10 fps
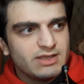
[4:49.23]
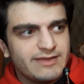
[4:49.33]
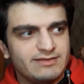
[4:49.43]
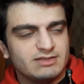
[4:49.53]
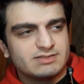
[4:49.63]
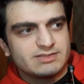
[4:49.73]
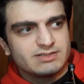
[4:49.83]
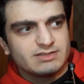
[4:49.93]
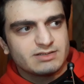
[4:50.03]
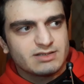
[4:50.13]
And it
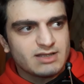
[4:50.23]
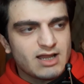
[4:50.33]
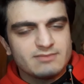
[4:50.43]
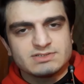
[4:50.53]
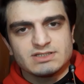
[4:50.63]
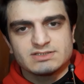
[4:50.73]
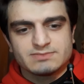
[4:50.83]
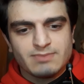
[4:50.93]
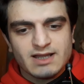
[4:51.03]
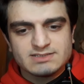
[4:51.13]

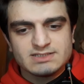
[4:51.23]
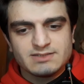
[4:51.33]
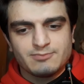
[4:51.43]
passes the